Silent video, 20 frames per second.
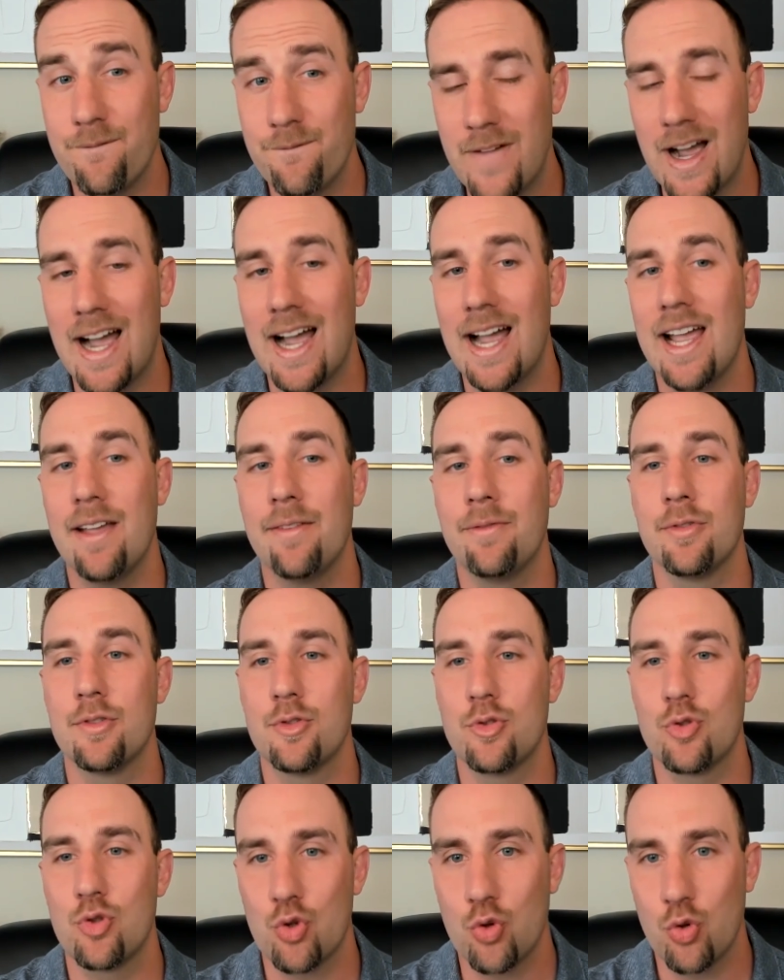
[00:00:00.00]
Five
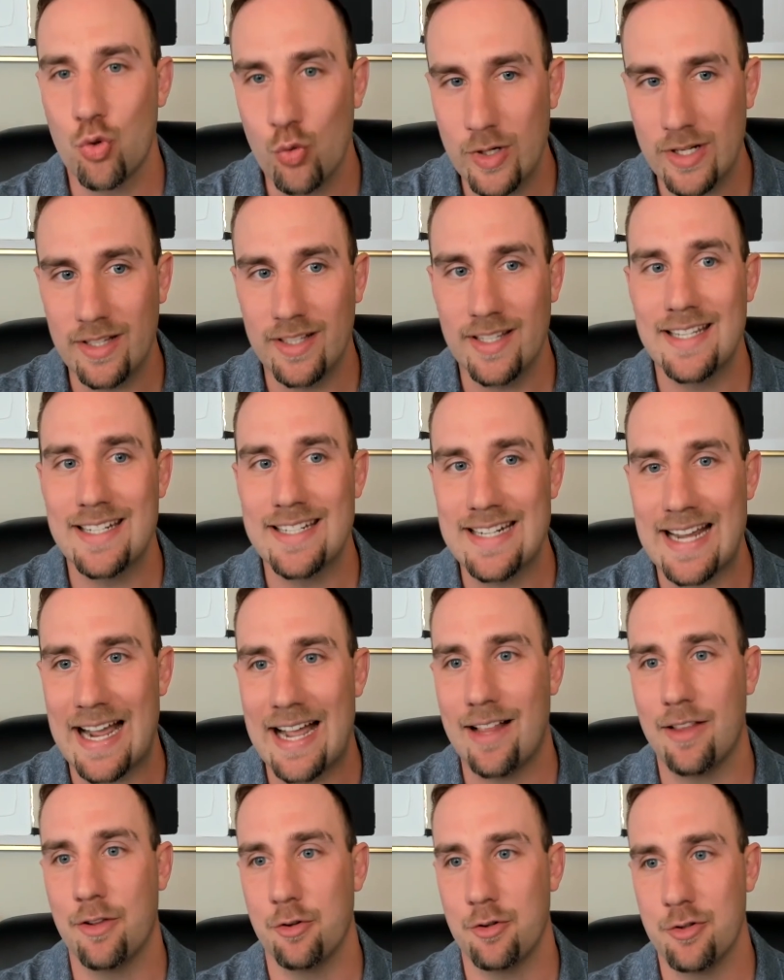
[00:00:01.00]
trillion
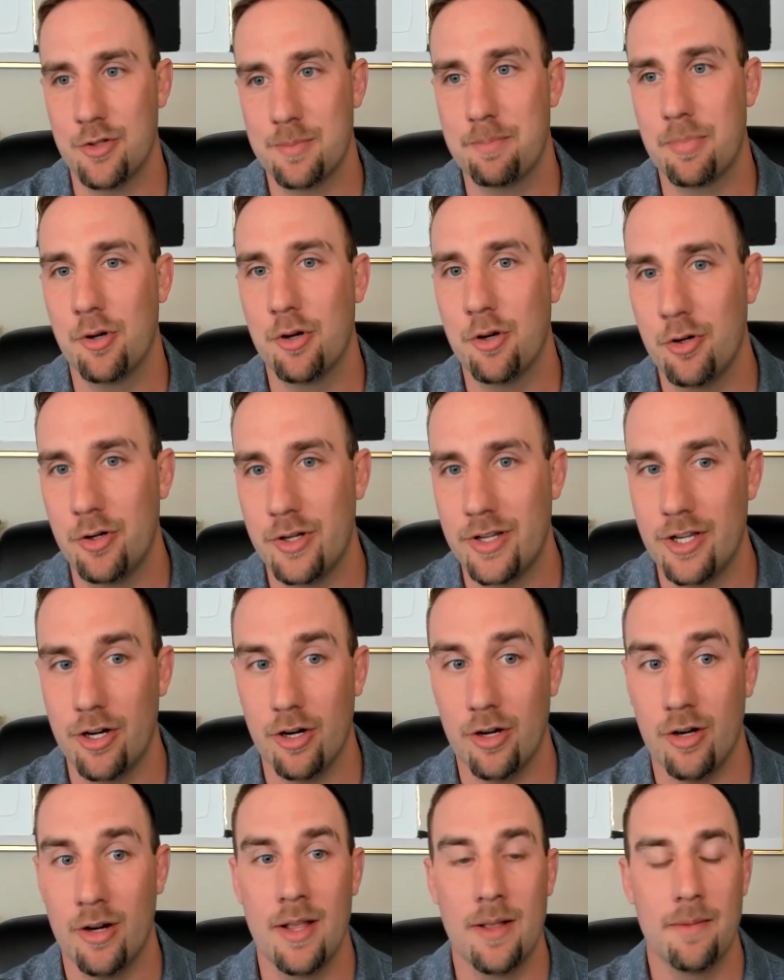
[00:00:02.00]
dollars per
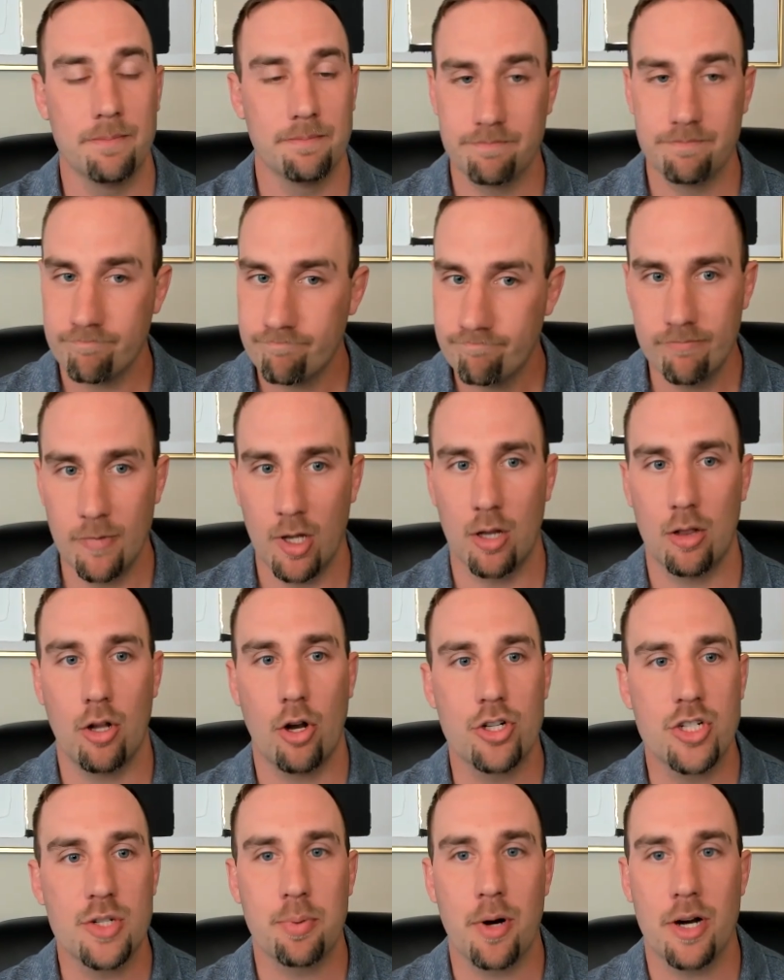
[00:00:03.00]
year.
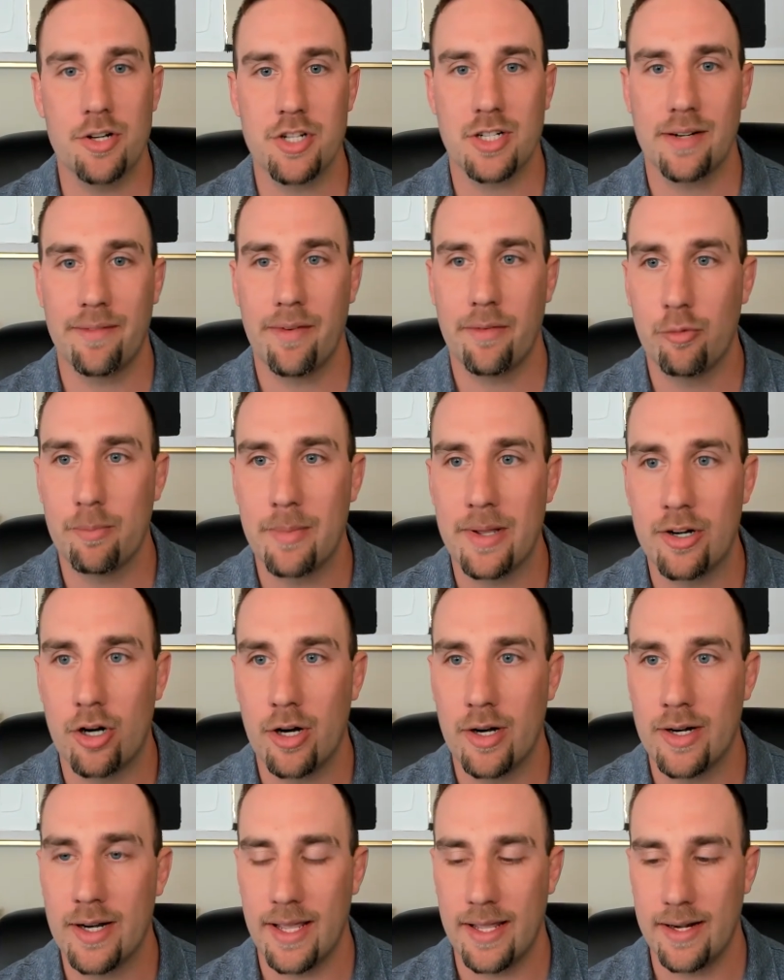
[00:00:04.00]
Largest project I've ever been
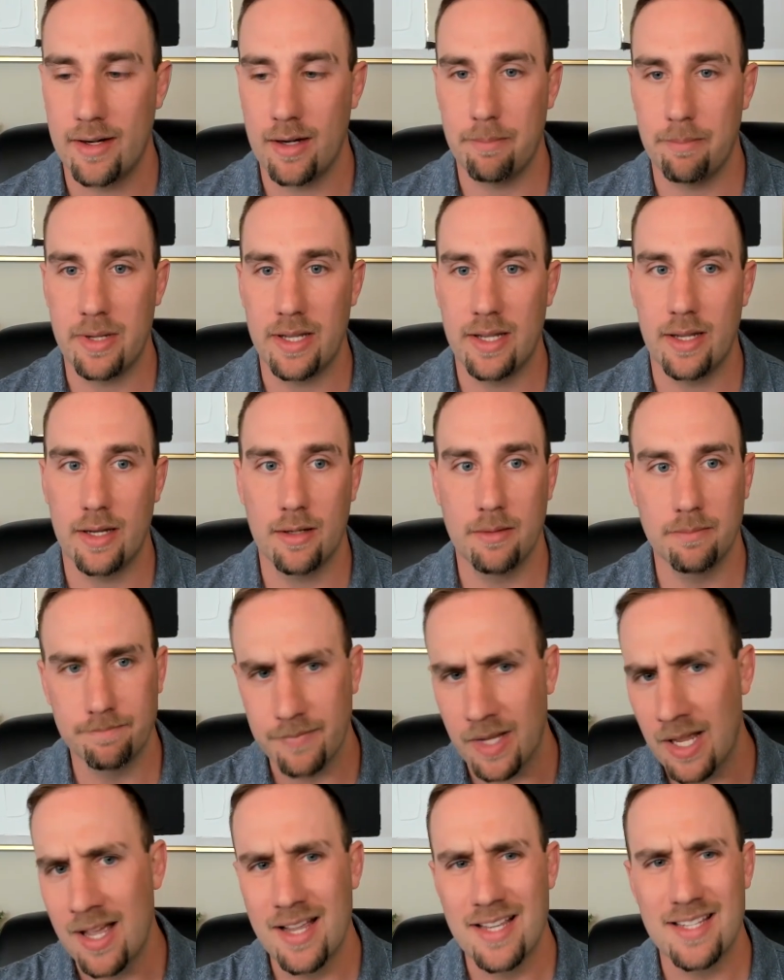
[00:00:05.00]
on ended up being,
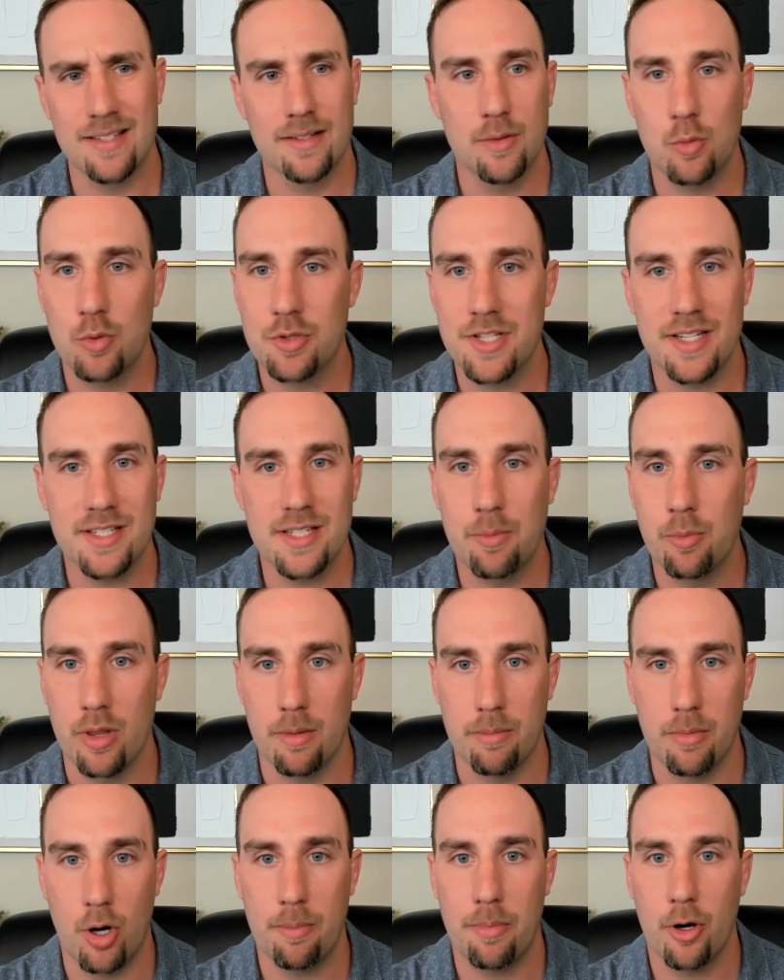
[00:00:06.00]
we'll say somewhere in
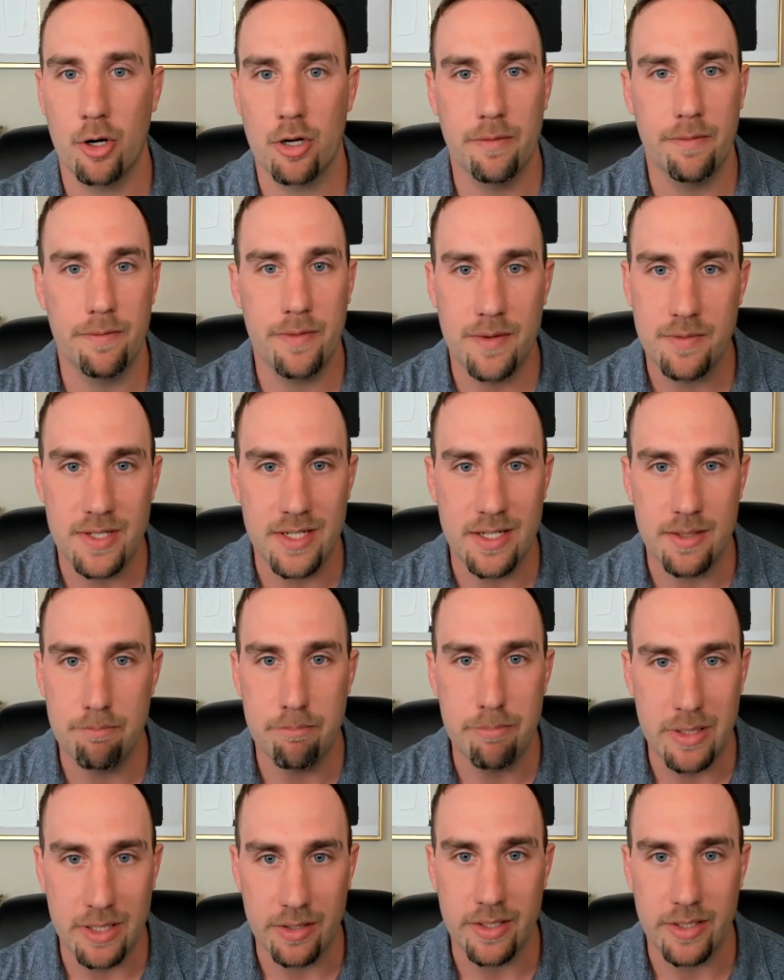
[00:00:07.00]
the ballpark of
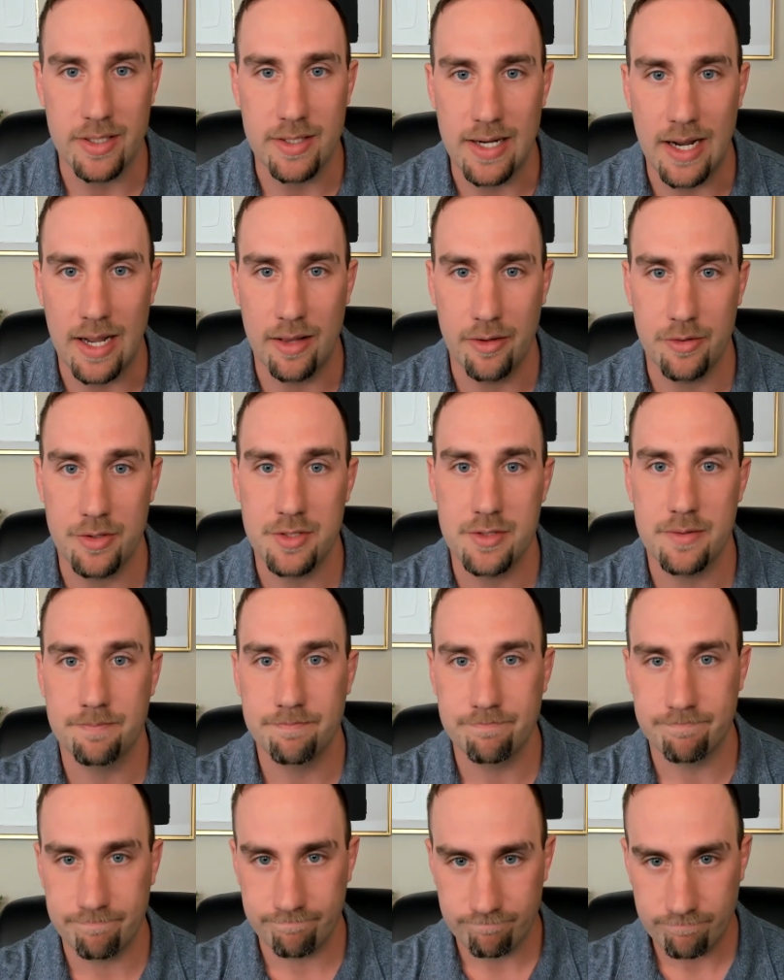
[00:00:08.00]
$15 billion.
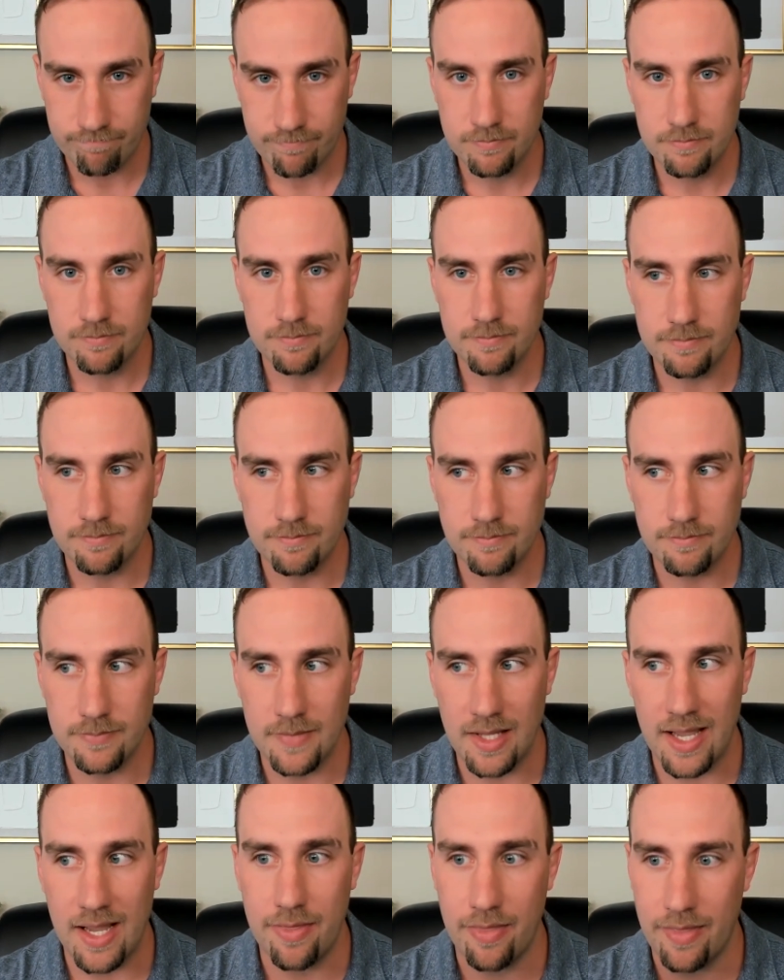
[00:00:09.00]

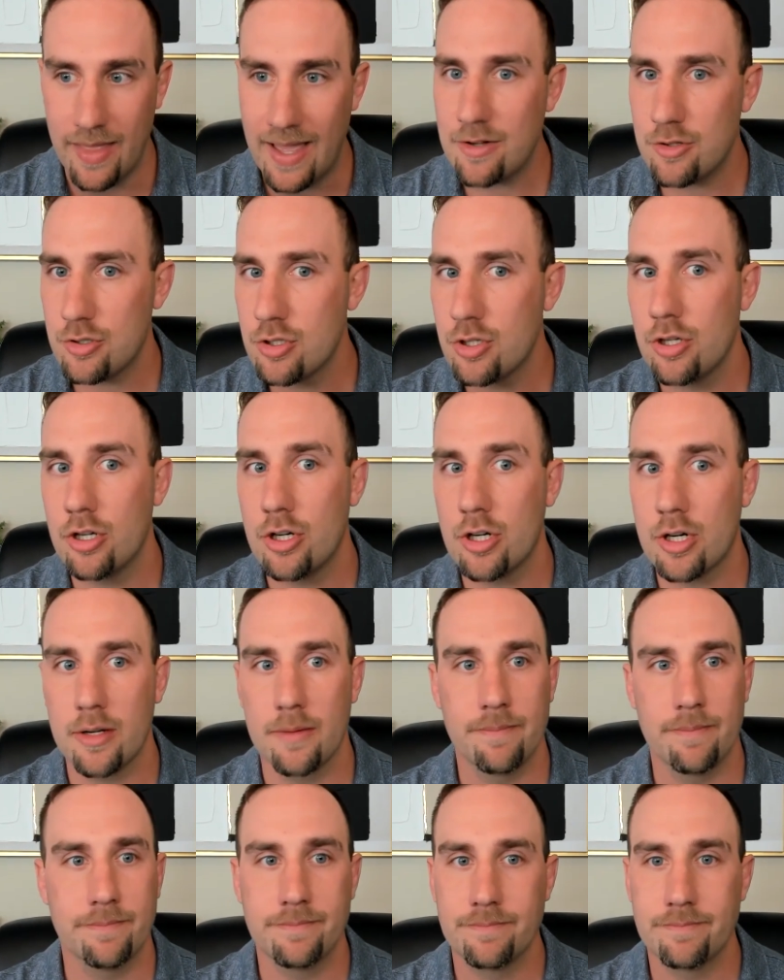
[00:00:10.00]
And that
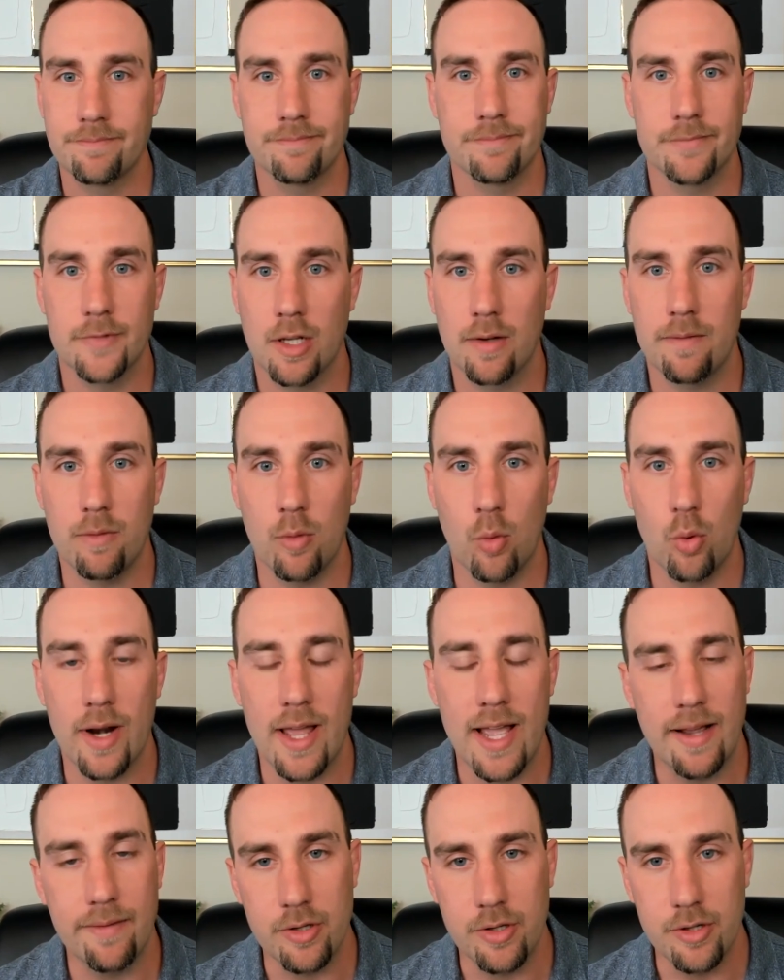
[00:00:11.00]
took four and
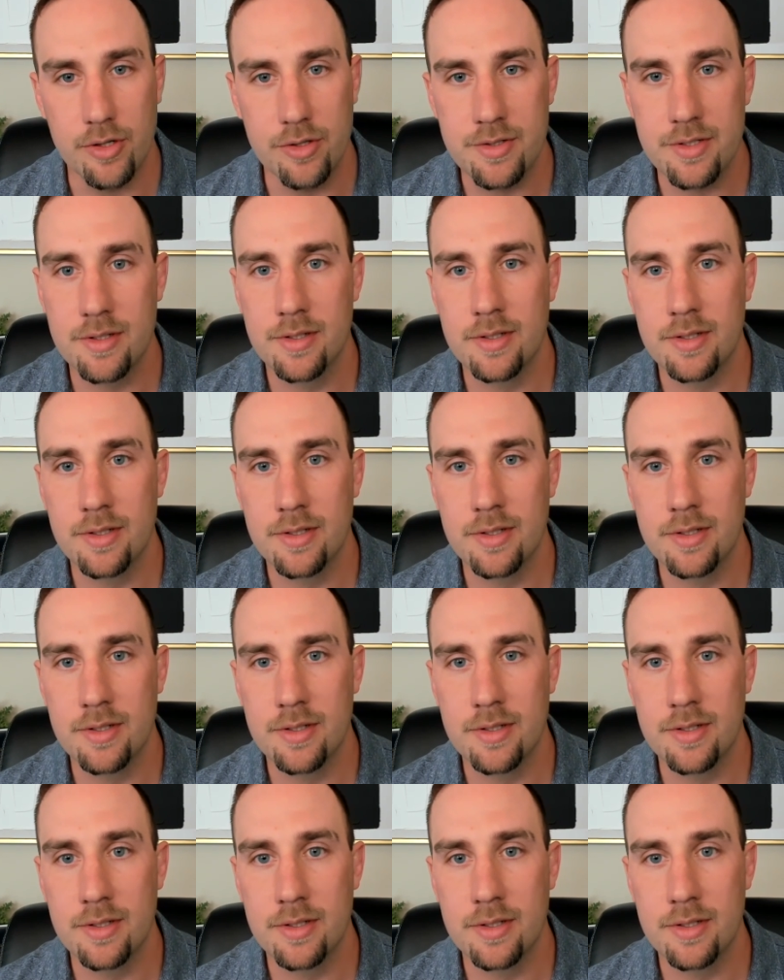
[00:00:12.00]
a half years.